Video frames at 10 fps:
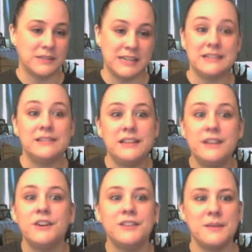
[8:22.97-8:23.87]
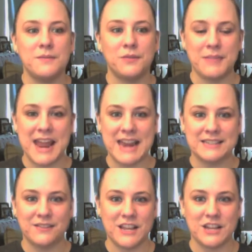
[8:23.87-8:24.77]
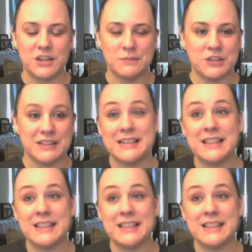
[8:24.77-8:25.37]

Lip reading: He delivered them from the hands of the Egyptians.